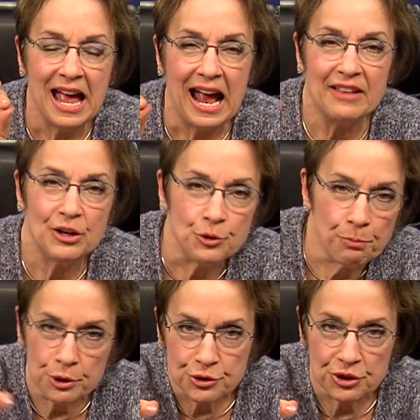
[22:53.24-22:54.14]
And then you
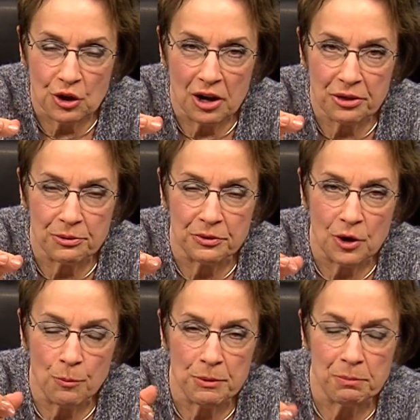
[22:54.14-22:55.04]
put your yarn through the
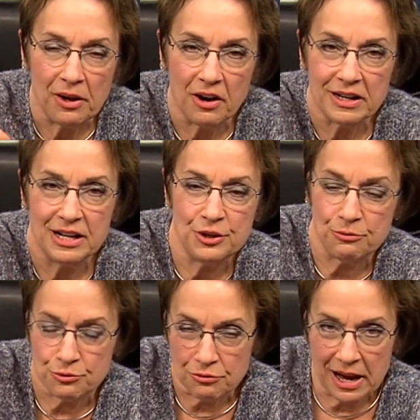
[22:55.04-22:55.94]
open part, and you
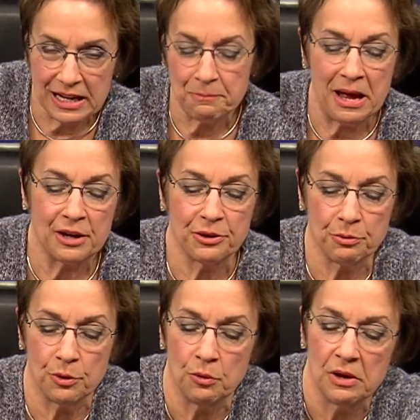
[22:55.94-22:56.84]
drag it back
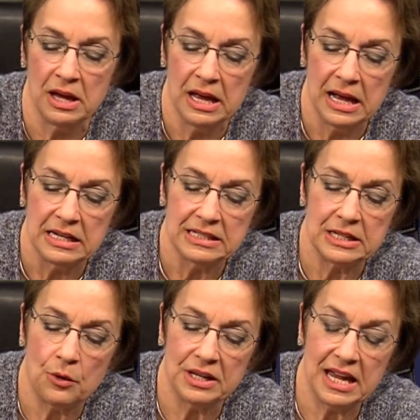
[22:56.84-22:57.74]
through.
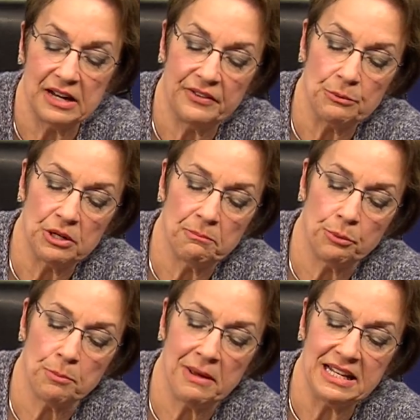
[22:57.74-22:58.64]
So again, if I'm going to
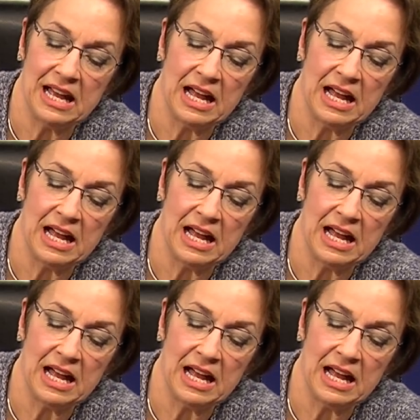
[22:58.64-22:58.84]
put my knot